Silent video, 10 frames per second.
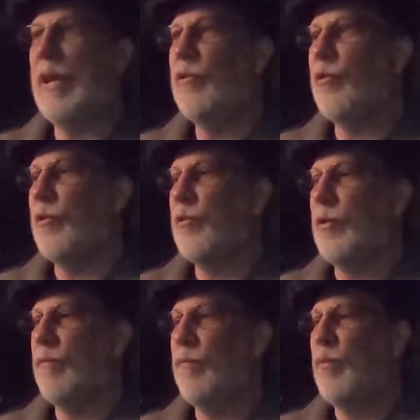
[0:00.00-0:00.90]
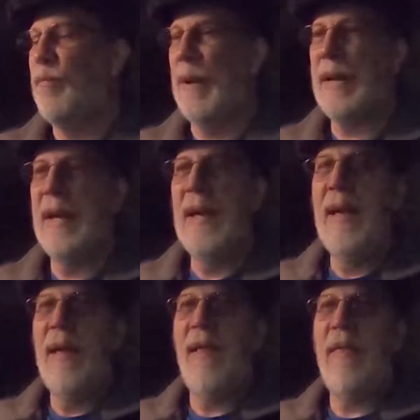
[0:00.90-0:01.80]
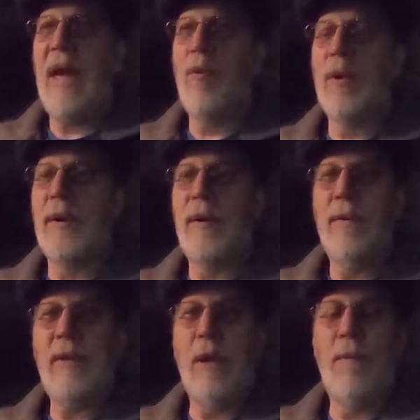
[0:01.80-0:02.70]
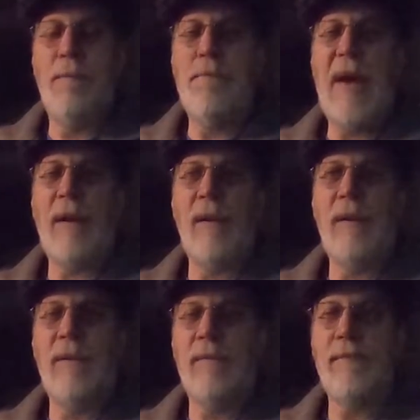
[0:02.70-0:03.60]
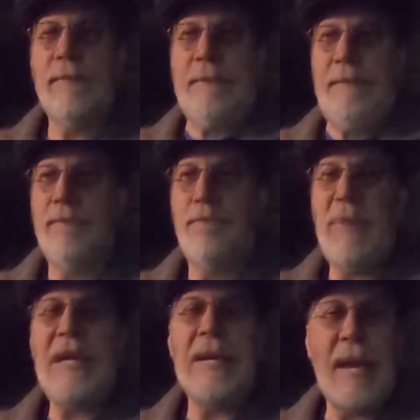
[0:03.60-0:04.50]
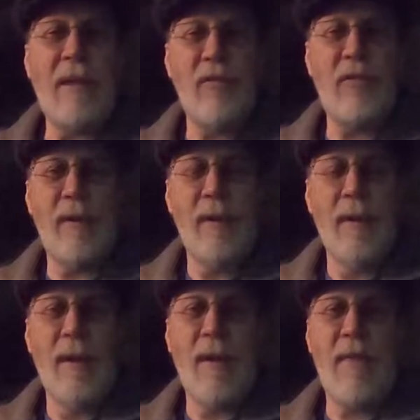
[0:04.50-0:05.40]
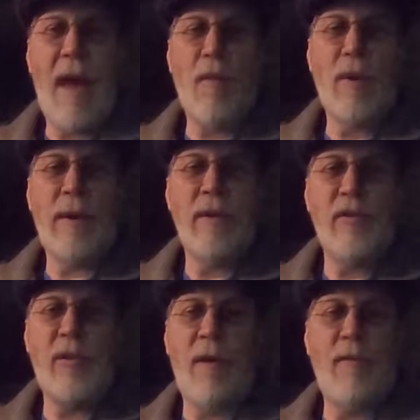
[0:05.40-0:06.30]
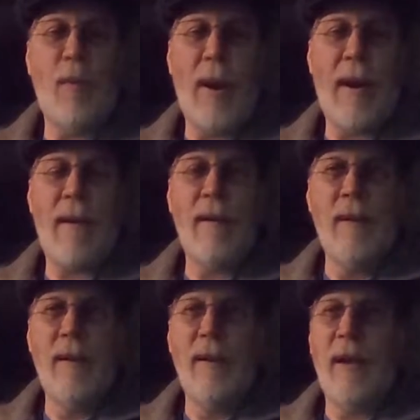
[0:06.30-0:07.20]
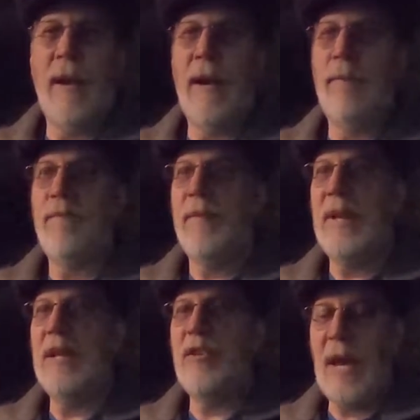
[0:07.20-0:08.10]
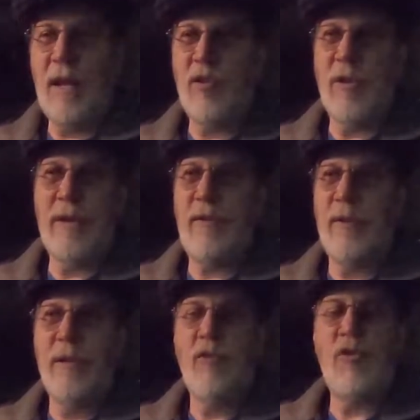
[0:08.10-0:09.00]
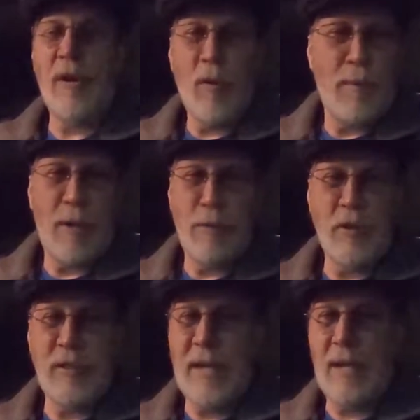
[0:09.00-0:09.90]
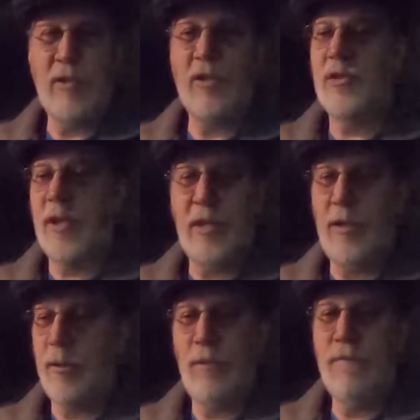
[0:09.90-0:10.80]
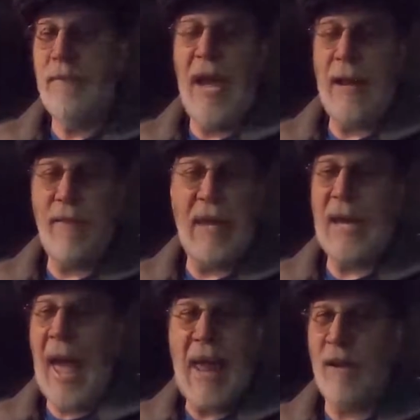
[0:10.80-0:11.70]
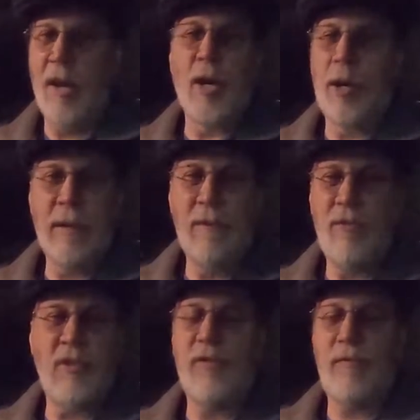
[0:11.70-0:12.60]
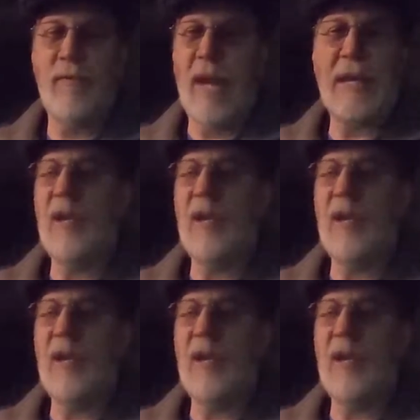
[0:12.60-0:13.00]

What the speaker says: in his system, but they were, metal beings that were self-aware, intelligent, general purpose intelligence, could do anything and learn just like